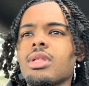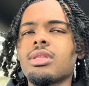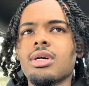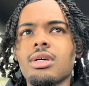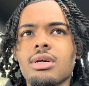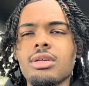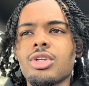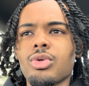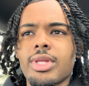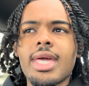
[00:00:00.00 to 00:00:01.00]

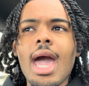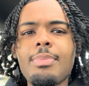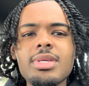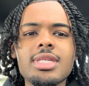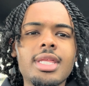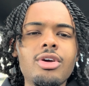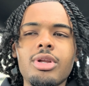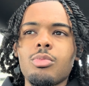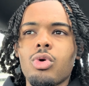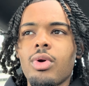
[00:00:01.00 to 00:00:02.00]
the gap isn't there
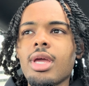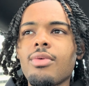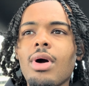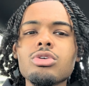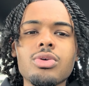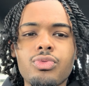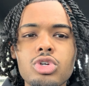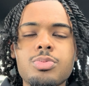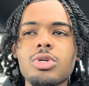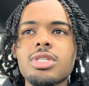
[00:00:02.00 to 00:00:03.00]
anymore, right? If I was the
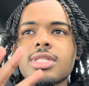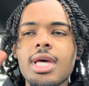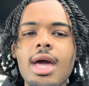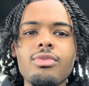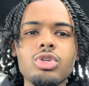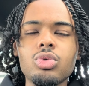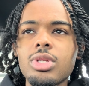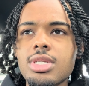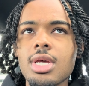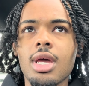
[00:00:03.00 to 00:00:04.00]
first person to ever do
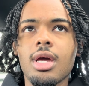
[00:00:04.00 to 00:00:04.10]
these